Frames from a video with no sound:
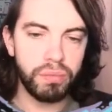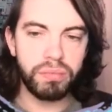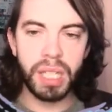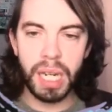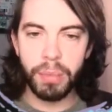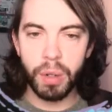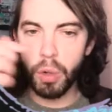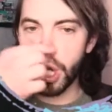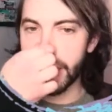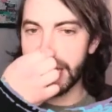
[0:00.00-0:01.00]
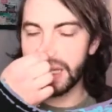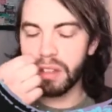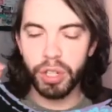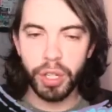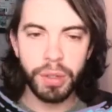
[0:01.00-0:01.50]
deliberate work it
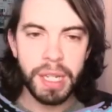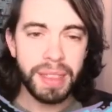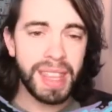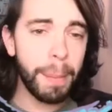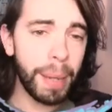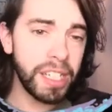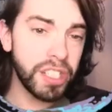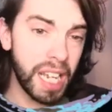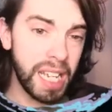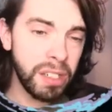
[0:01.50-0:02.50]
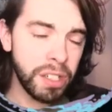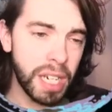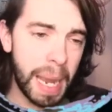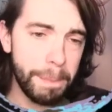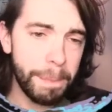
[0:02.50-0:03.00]
through. That might change.
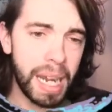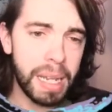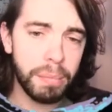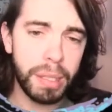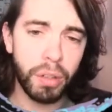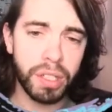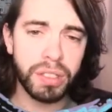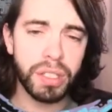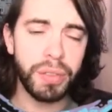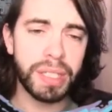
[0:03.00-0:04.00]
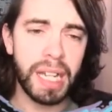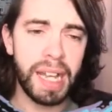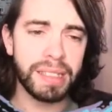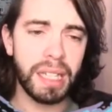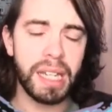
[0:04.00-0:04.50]
I might be looking to utilise
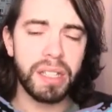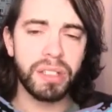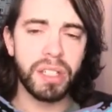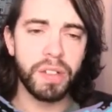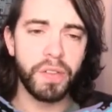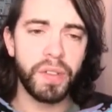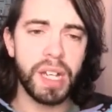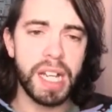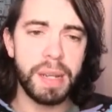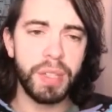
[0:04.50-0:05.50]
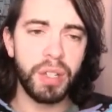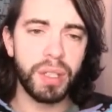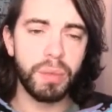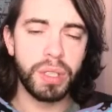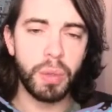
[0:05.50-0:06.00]
the likes of,
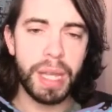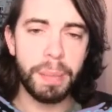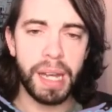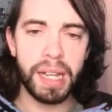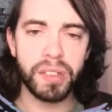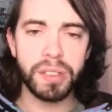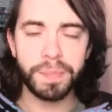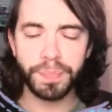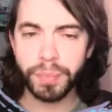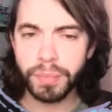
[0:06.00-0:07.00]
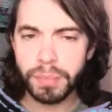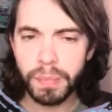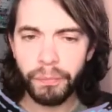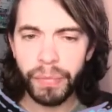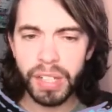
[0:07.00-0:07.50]
the wing backs
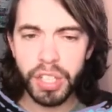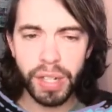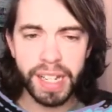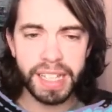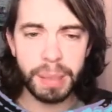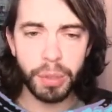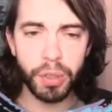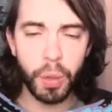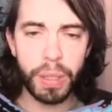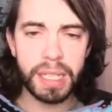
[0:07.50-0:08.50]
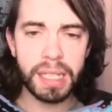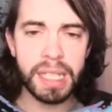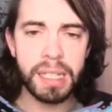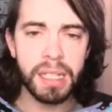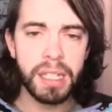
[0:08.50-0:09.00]
to try and get the ball quickly
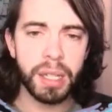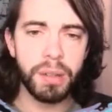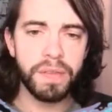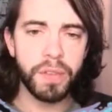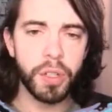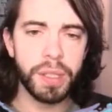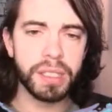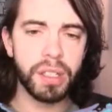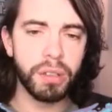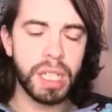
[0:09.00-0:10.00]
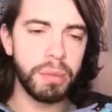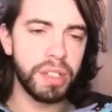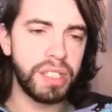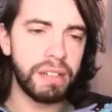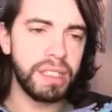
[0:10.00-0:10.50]
going forward. The goalkeeper is
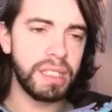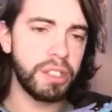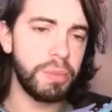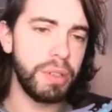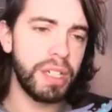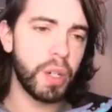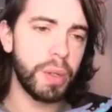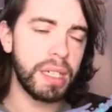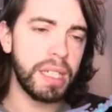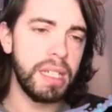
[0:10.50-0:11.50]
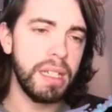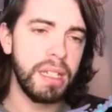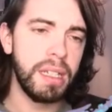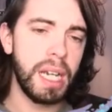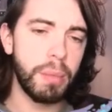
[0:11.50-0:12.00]
generally distributing it quickly.
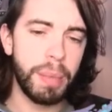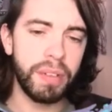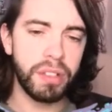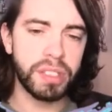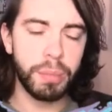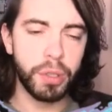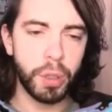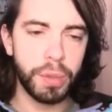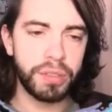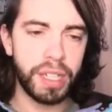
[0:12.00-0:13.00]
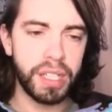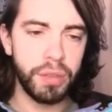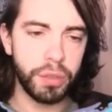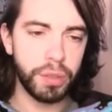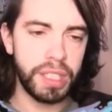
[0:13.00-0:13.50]
And when we lost the ball, we're trying to use
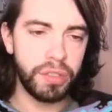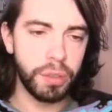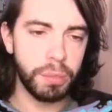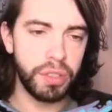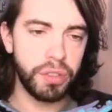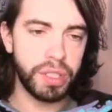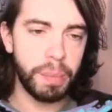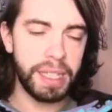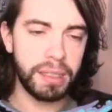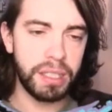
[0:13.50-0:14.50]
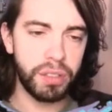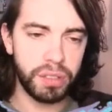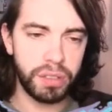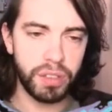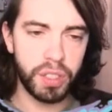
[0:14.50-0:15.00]
all these numbers just to basically
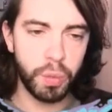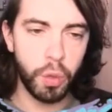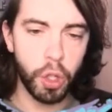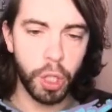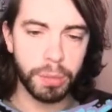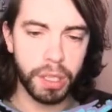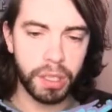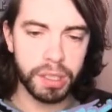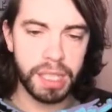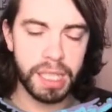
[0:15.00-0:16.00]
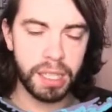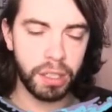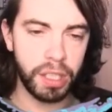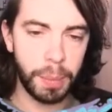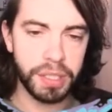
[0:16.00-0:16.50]
just swarm on
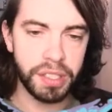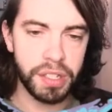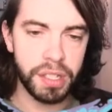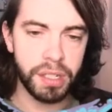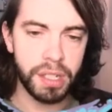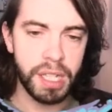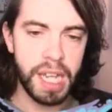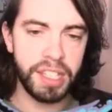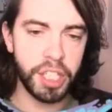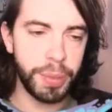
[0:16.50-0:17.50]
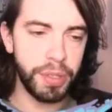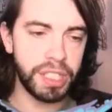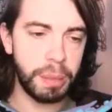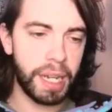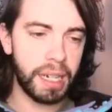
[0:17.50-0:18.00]
the opposition. Distributing to the
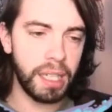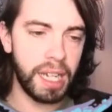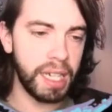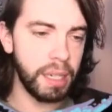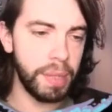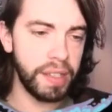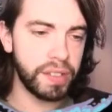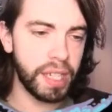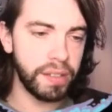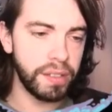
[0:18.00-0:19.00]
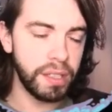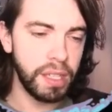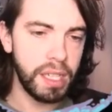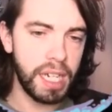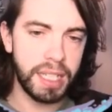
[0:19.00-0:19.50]
back line makes sense.
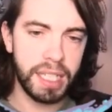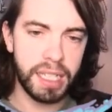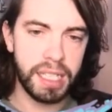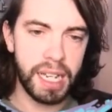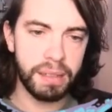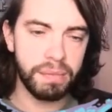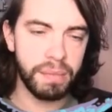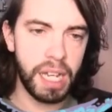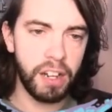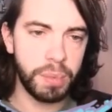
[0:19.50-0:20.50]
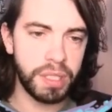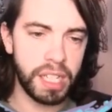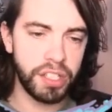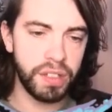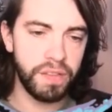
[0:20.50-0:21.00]
And then, out of
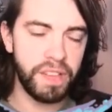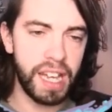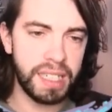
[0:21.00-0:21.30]
possession, fairly